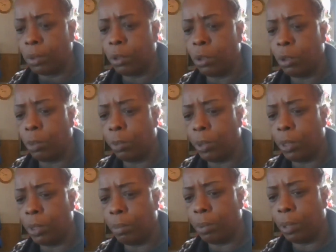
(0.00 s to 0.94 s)
You're doing pretty
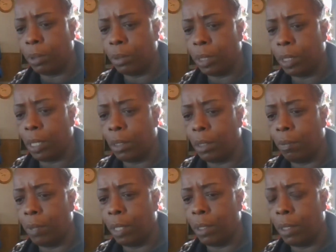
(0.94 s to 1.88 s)
good, brother. And I
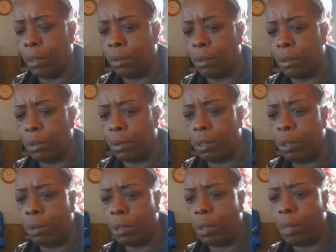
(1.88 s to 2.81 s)
love that. Uh,
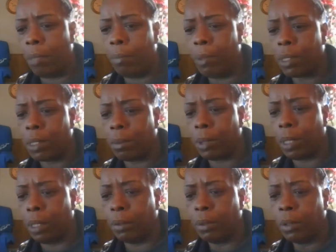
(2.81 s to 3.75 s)
hold up, I messed up,
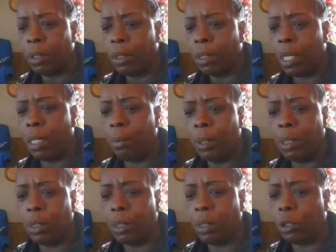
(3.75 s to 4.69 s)
y'all. I didn't mean to
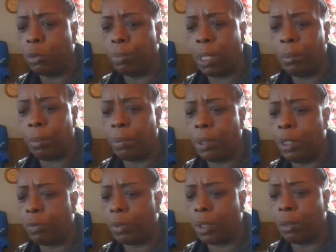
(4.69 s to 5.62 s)
delete you, baby.
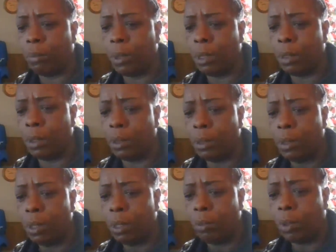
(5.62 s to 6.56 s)
Please forgive me.
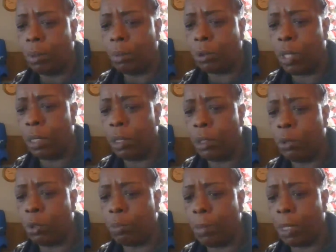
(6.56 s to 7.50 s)
What I'm trying to
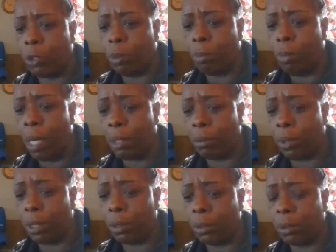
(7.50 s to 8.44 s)
do is make you a
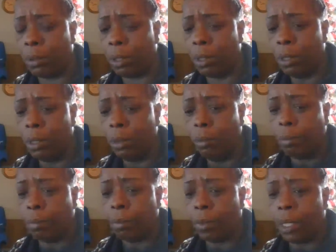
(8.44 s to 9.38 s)
moderator.
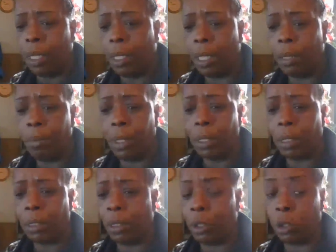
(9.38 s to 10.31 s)
And I didn't mean
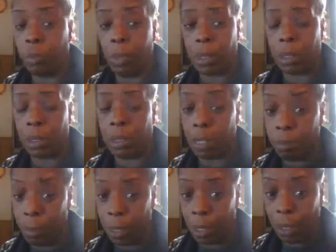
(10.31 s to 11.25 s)
to delete your message.
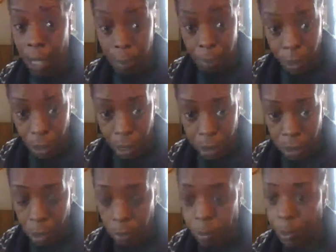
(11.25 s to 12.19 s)
That's me. I need to have my
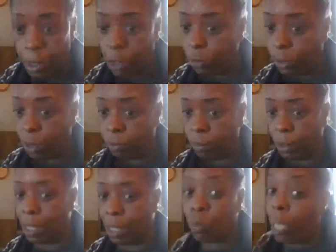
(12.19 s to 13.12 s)
glasses on. Please forgive me.
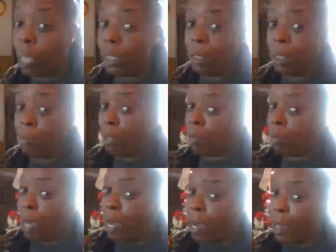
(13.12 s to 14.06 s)
That's why I need a better
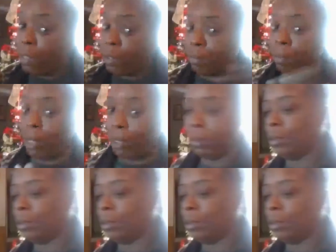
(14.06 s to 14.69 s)
mod than me.